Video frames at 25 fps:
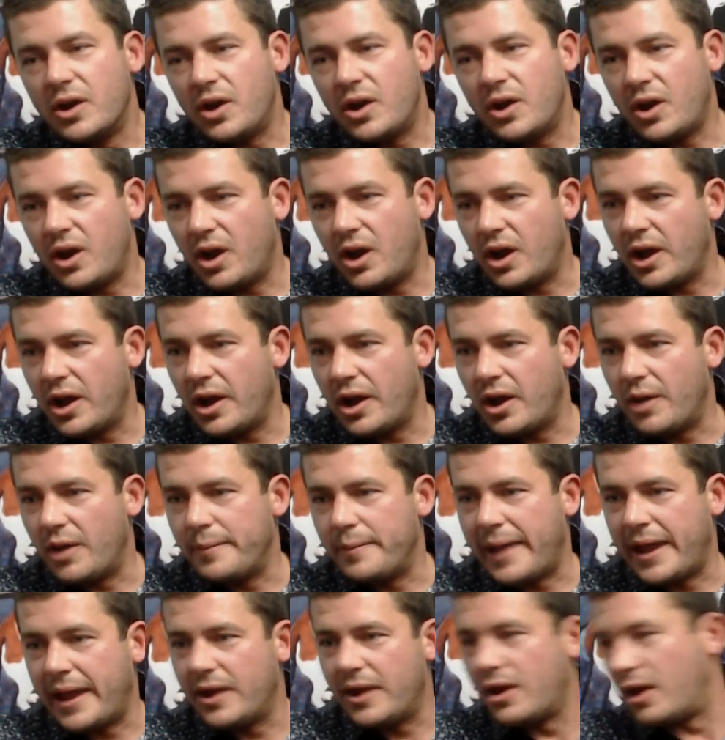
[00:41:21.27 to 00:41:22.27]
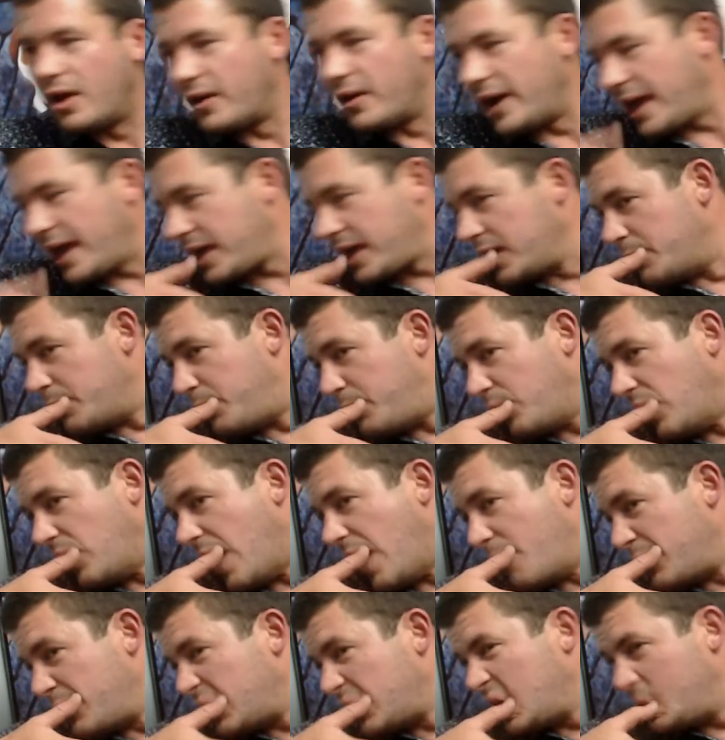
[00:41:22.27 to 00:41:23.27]
Oh, mate, I reckon a
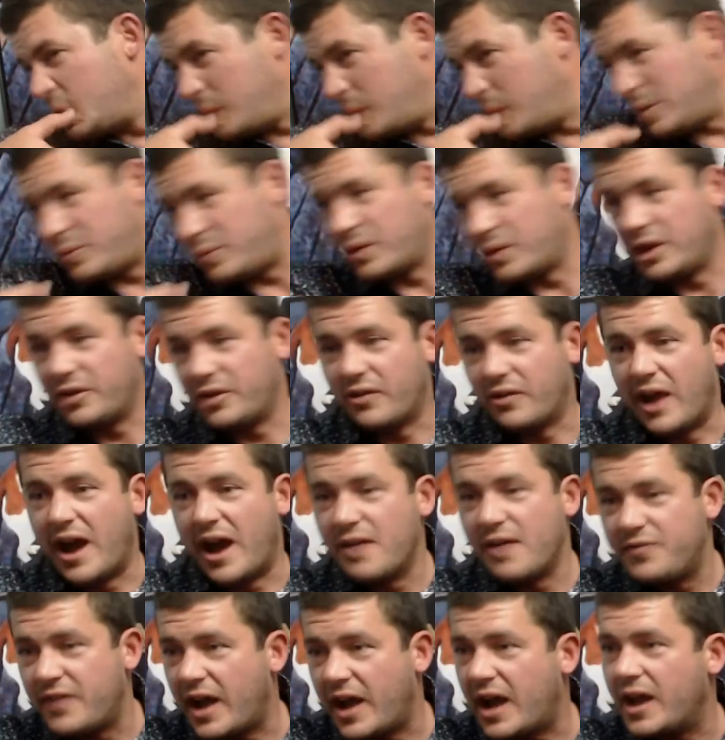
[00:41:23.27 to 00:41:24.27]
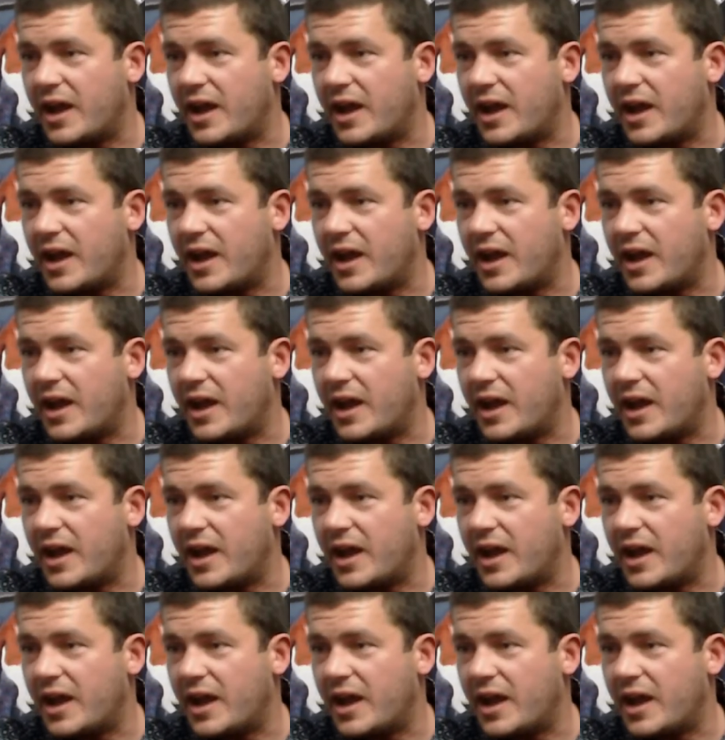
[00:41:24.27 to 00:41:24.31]
plumber would be pretty rough,